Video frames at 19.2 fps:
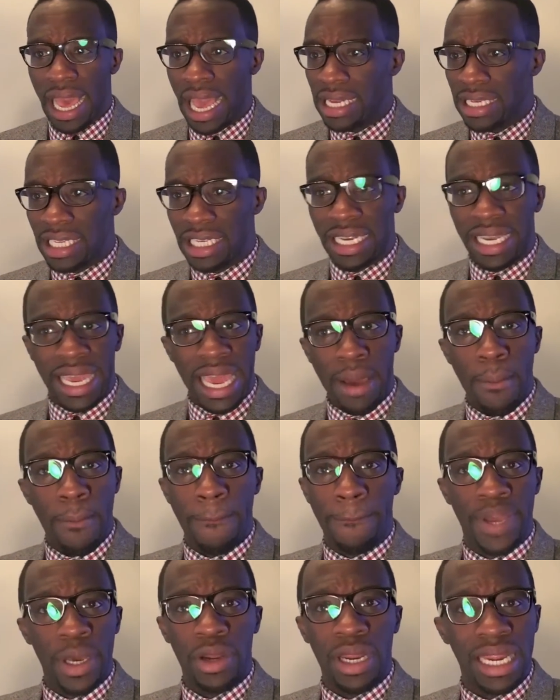And she
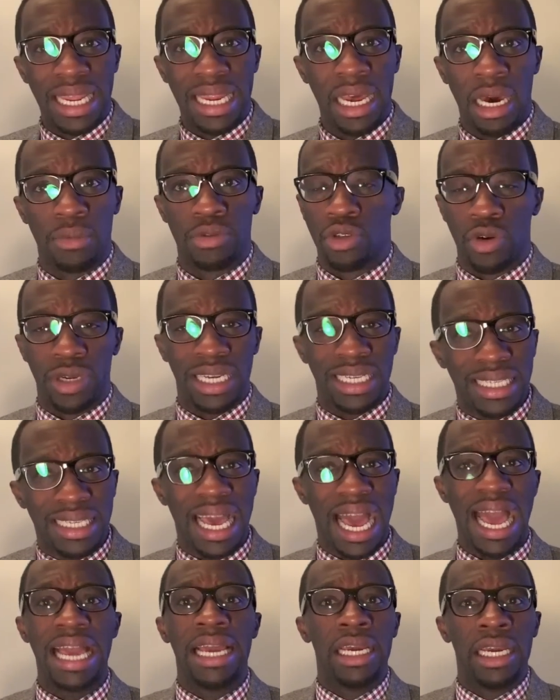kept building it up so this
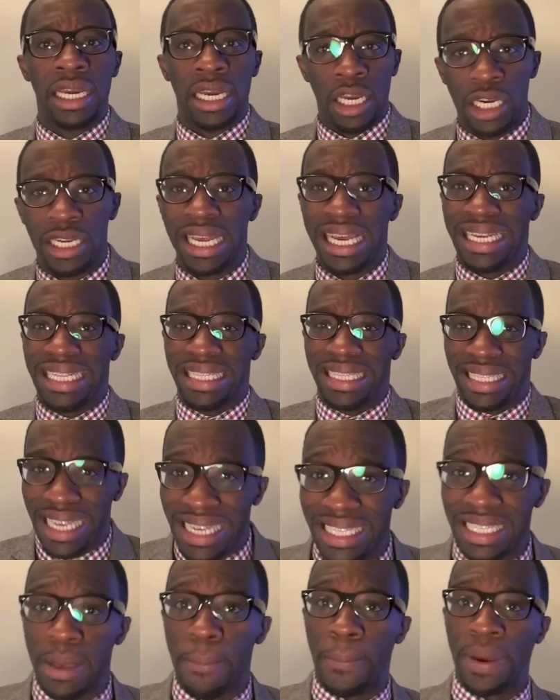guy could
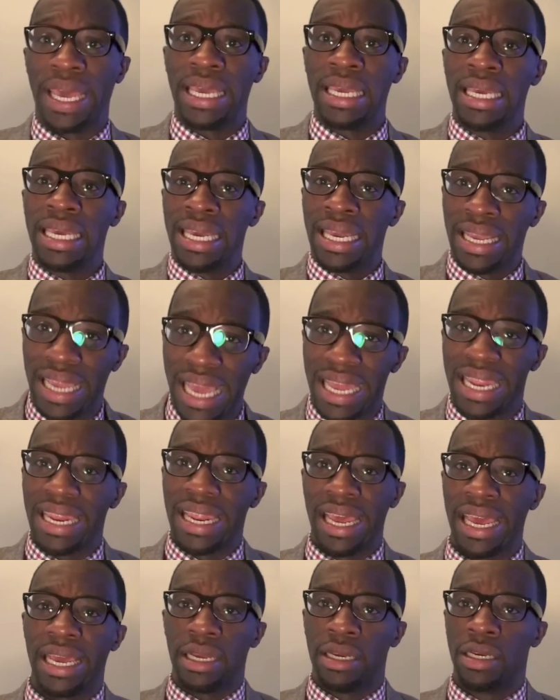anticipate
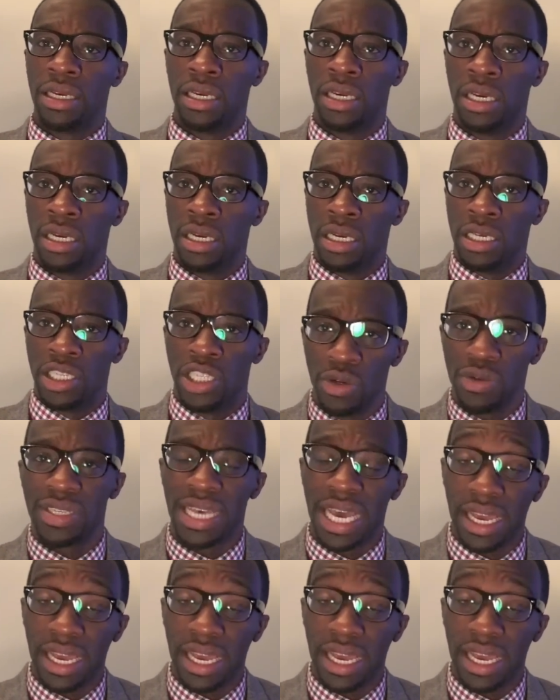getting hit. She was